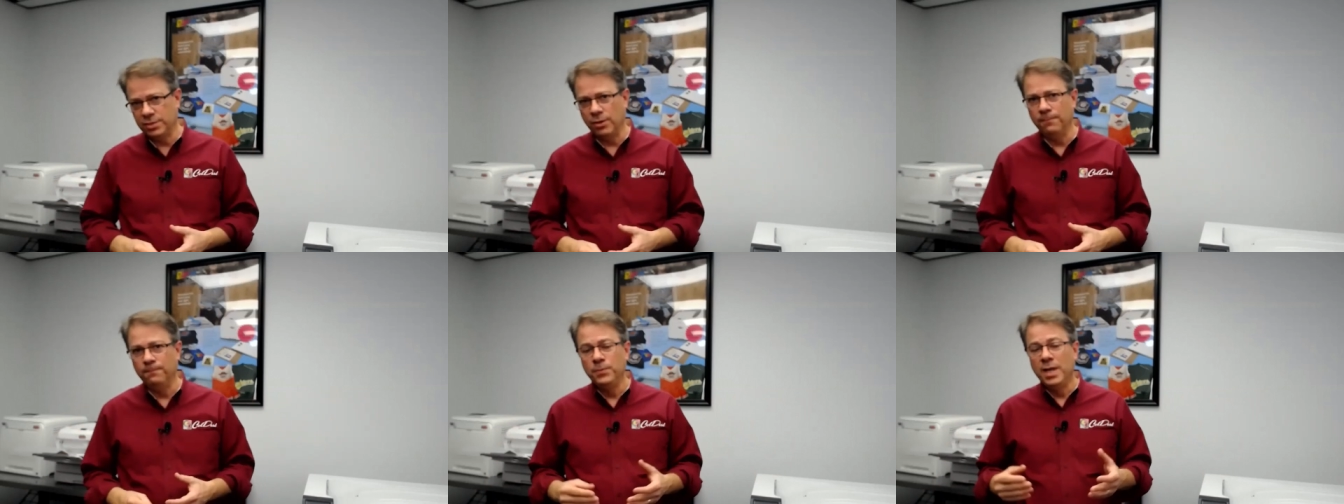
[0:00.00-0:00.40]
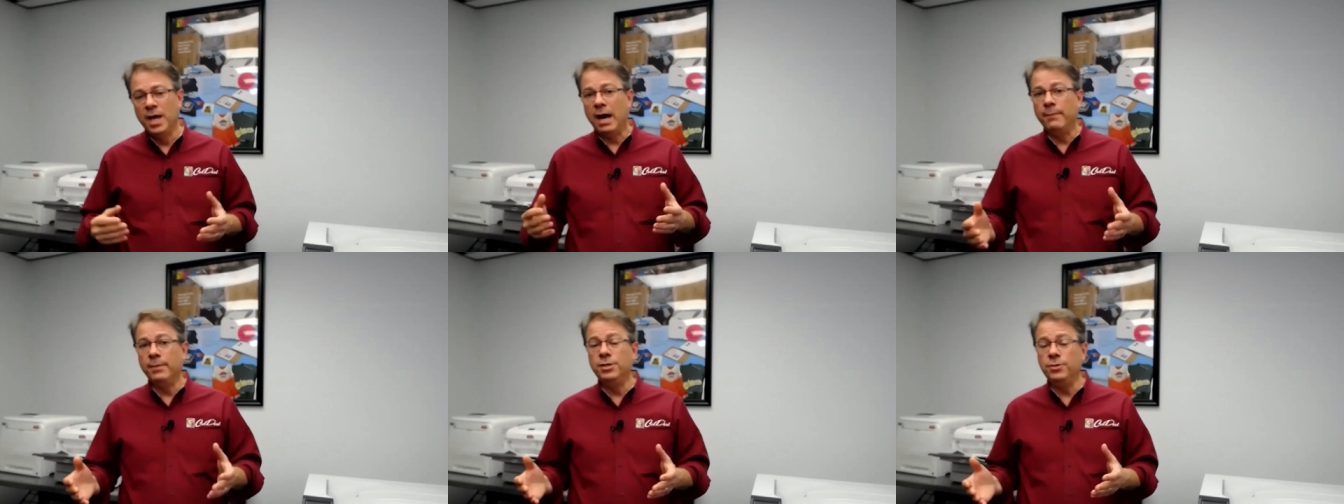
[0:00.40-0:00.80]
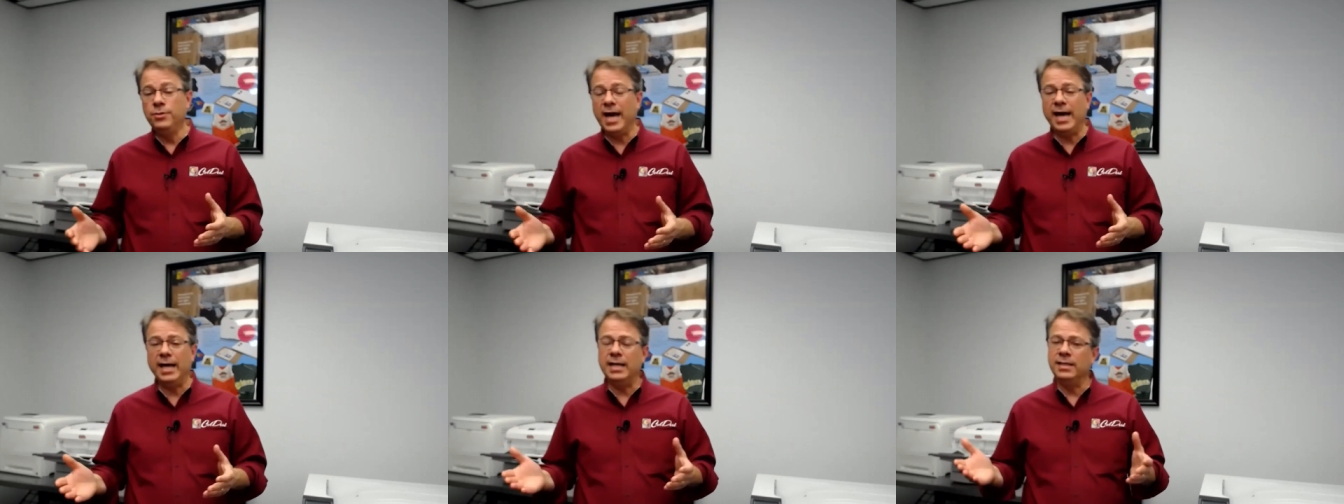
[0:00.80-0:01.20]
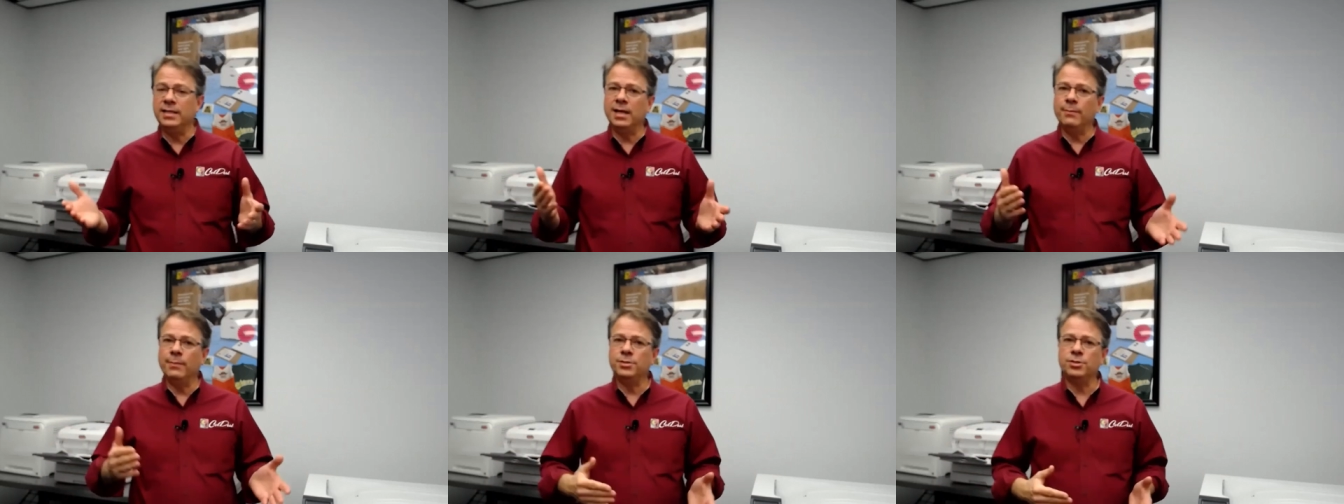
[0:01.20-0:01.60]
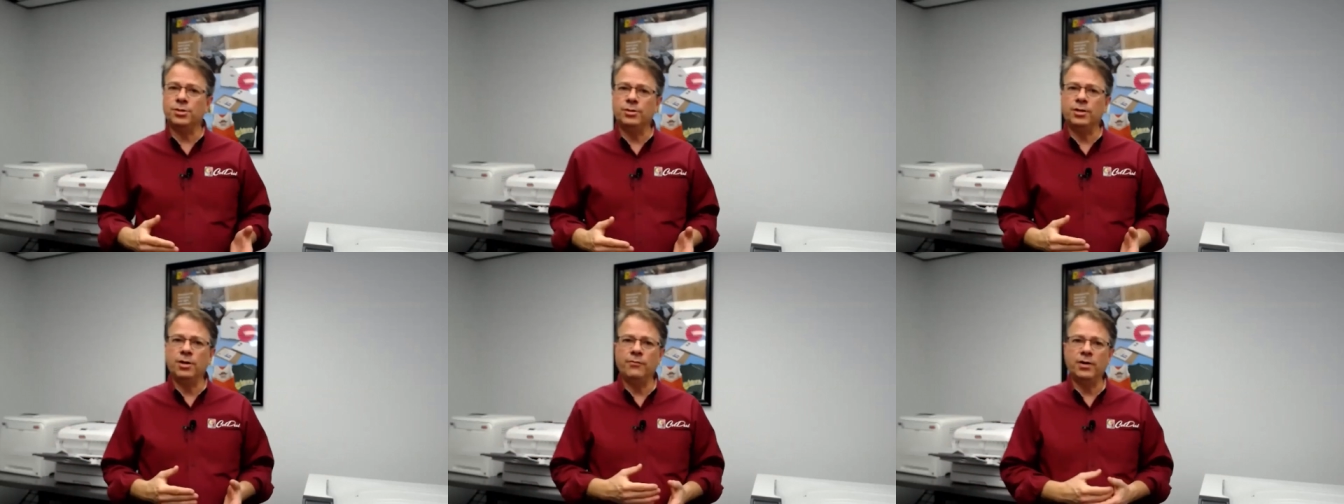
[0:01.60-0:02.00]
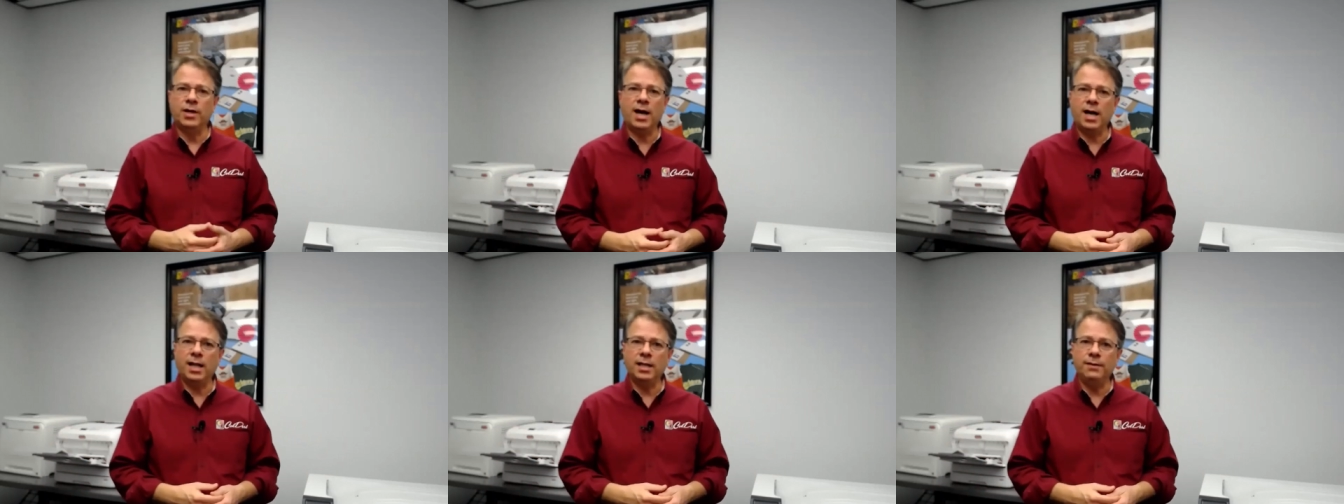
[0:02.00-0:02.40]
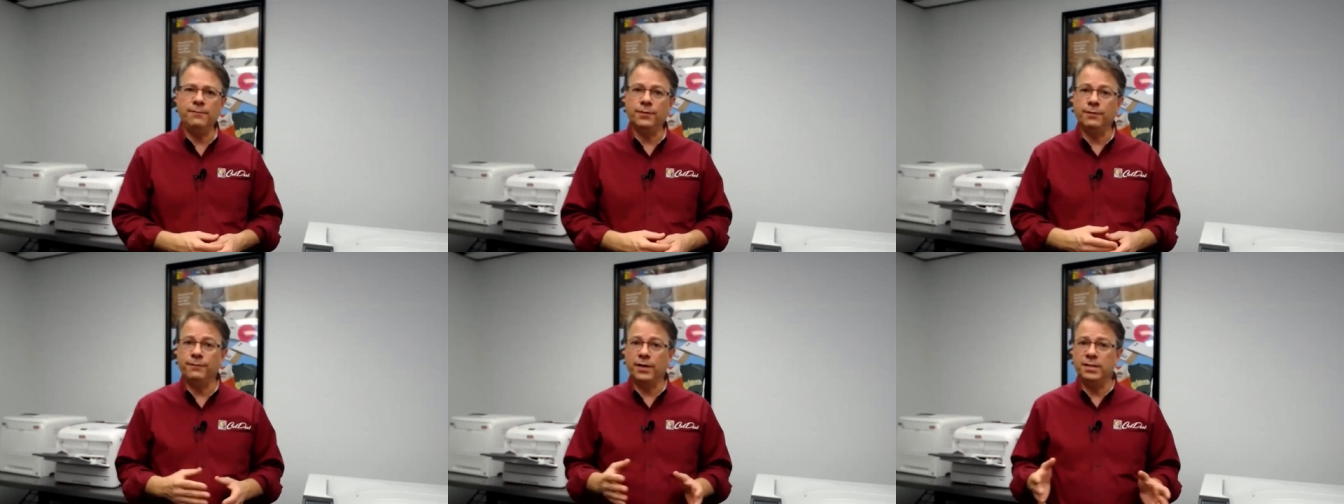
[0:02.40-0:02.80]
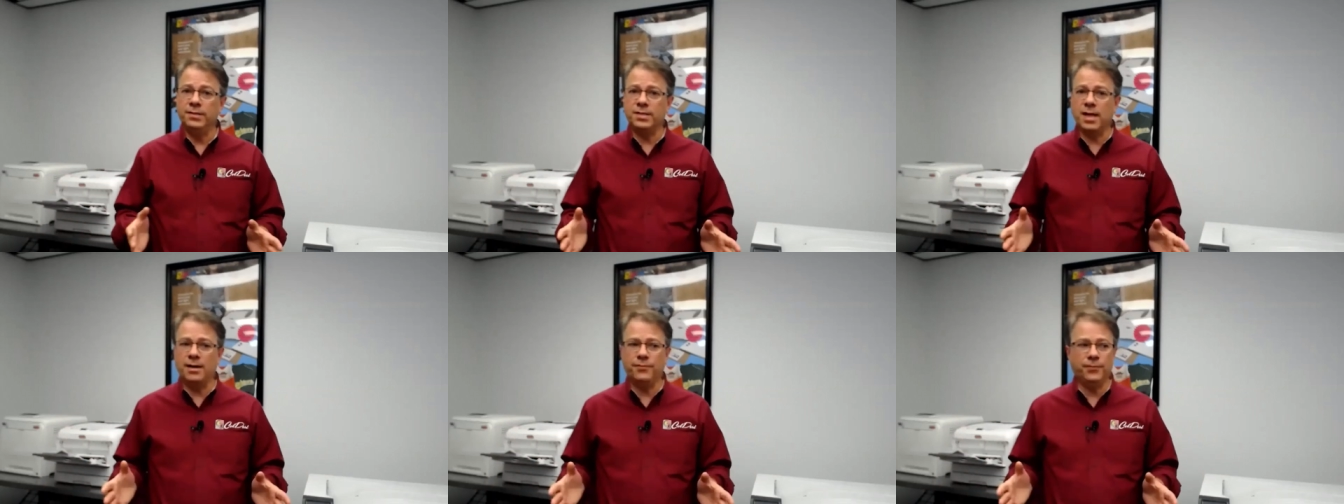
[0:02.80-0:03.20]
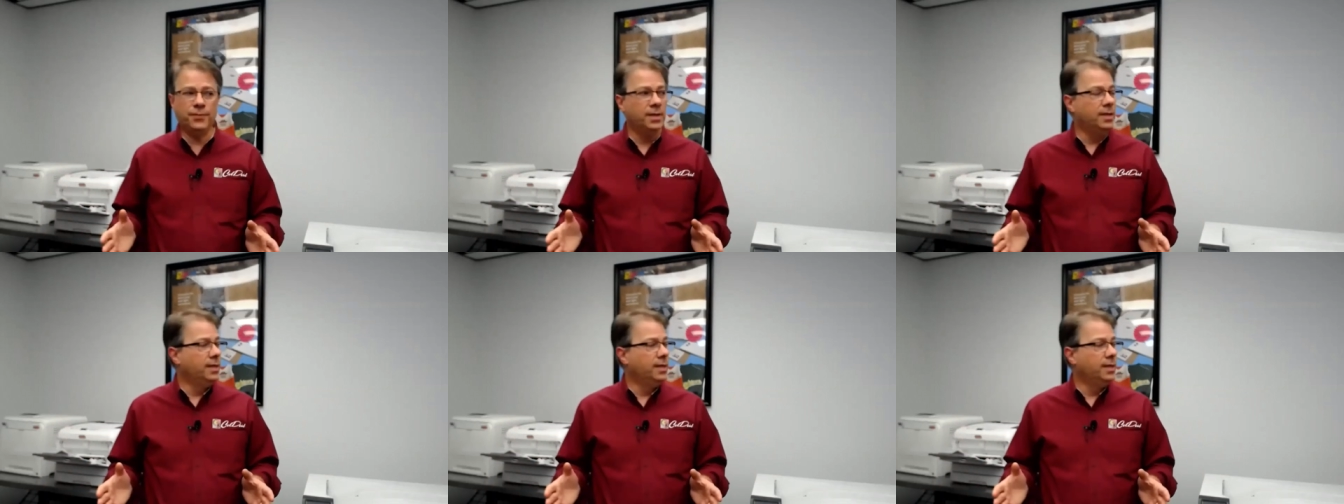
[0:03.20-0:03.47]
So I'm going to do that, and then I'm going to turn it over to Holly for the fun stuff.